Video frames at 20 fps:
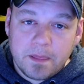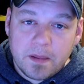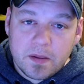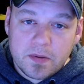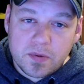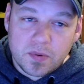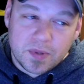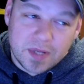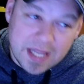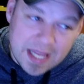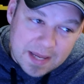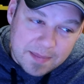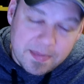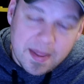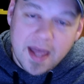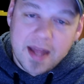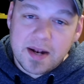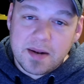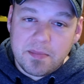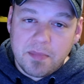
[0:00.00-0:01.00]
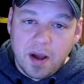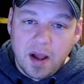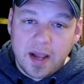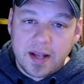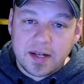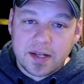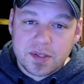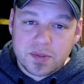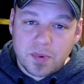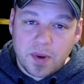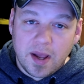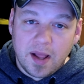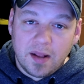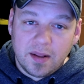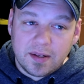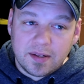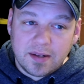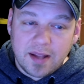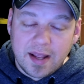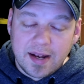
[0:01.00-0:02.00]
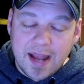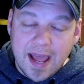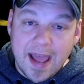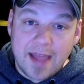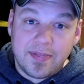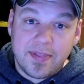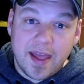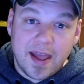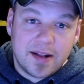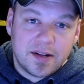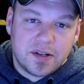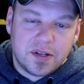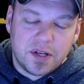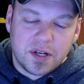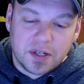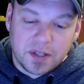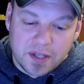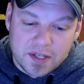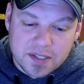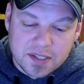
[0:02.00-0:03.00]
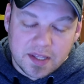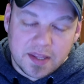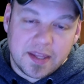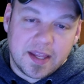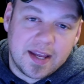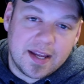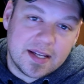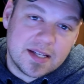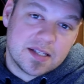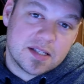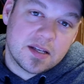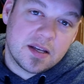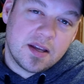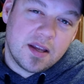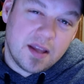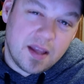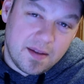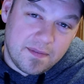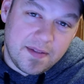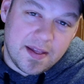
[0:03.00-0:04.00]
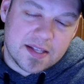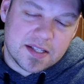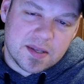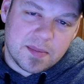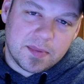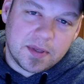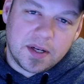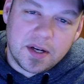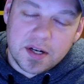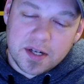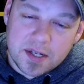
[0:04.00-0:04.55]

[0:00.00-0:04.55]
So keep that in mind as well and, and add that to your list of things if that's something you're